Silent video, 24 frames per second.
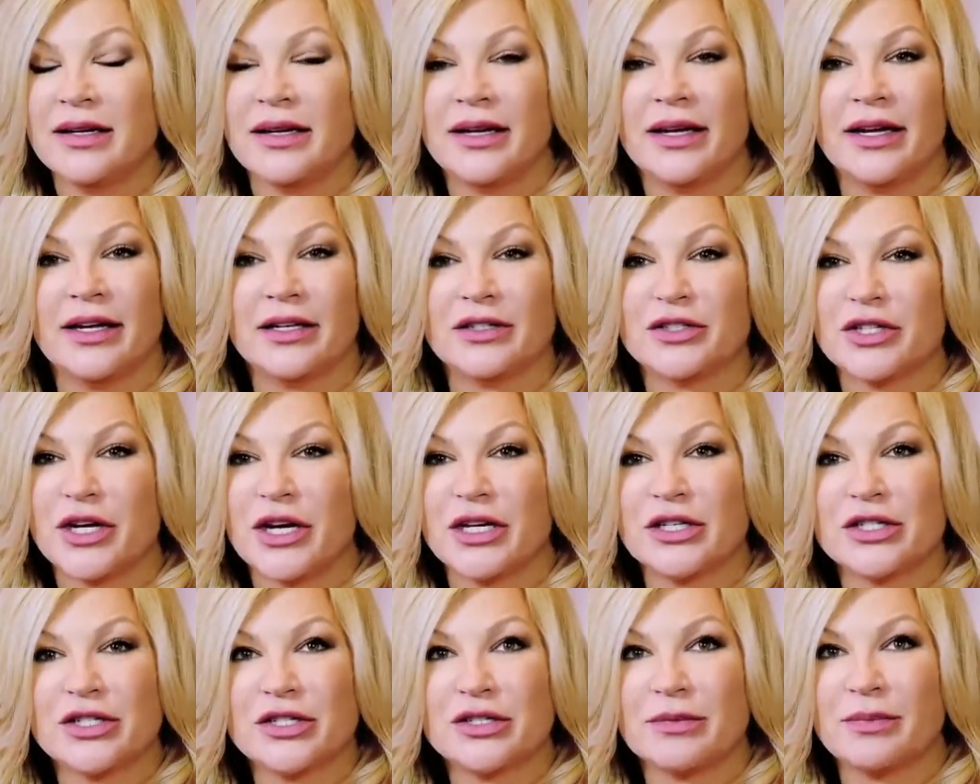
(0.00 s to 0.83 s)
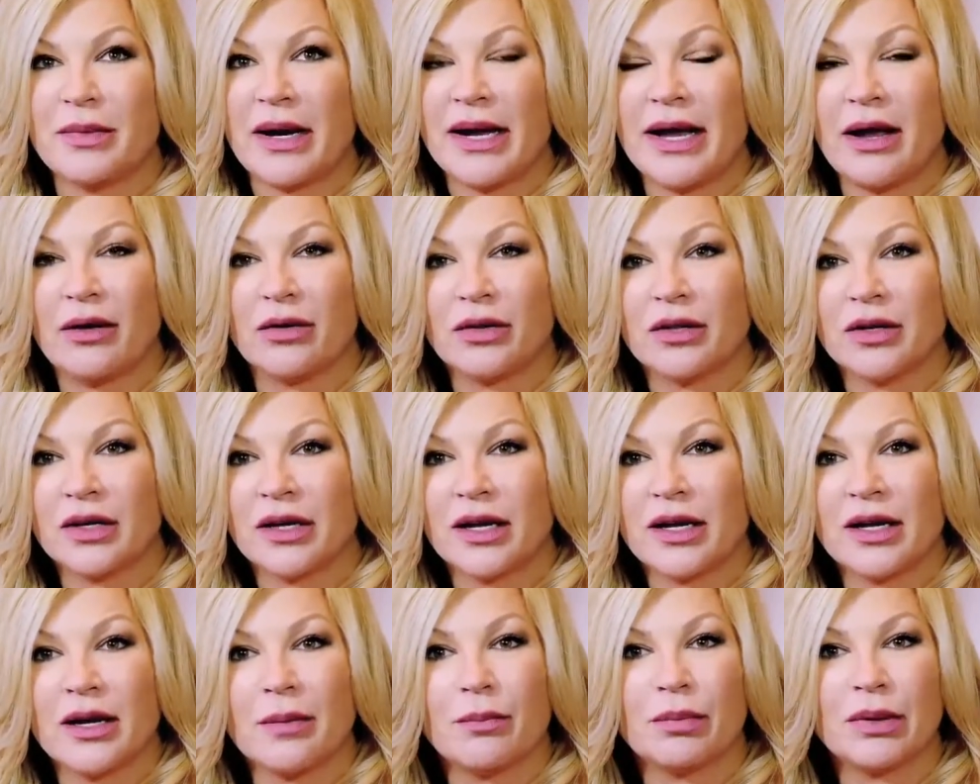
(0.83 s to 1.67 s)
It changed my
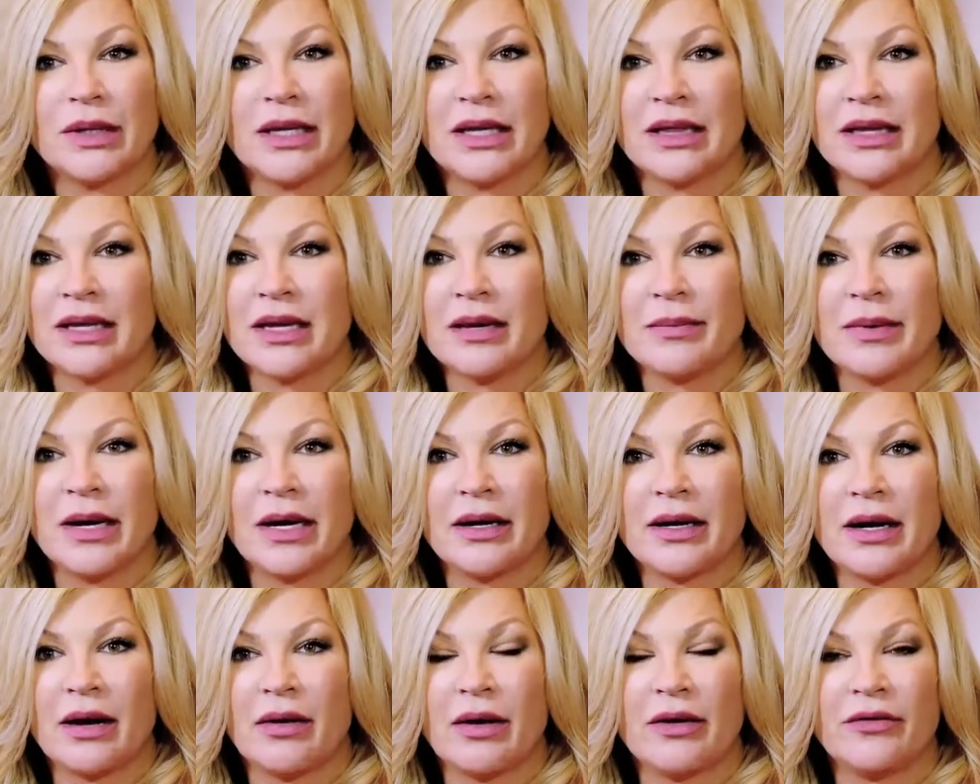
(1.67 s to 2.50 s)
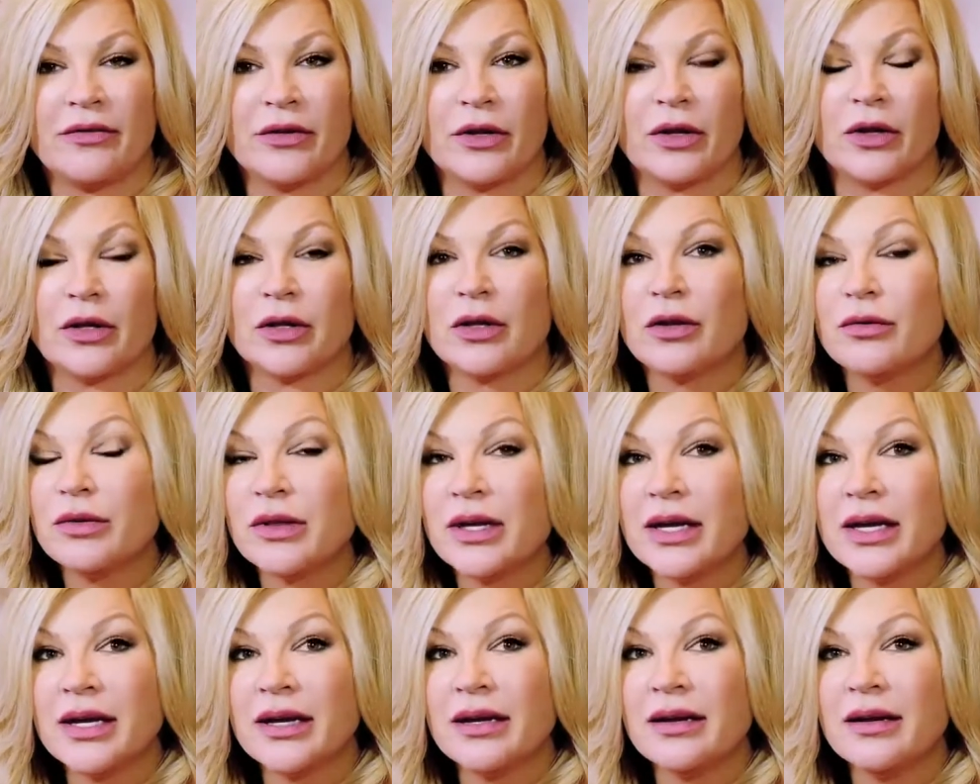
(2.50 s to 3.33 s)
outlook completely about how I feel in
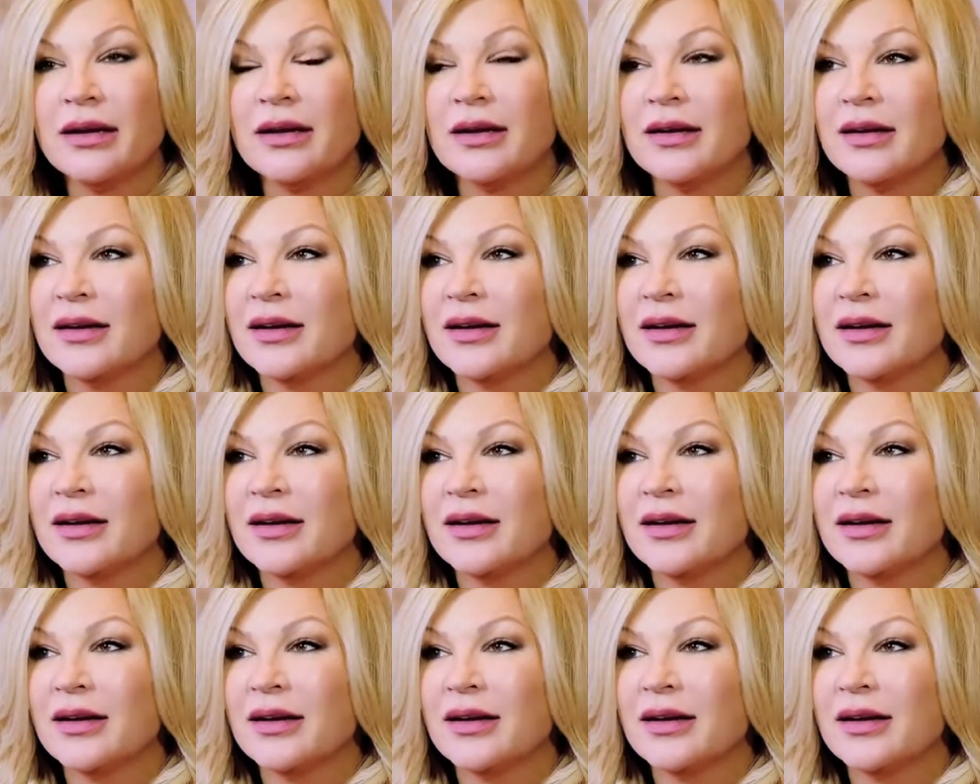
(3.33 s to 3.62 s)
clothing.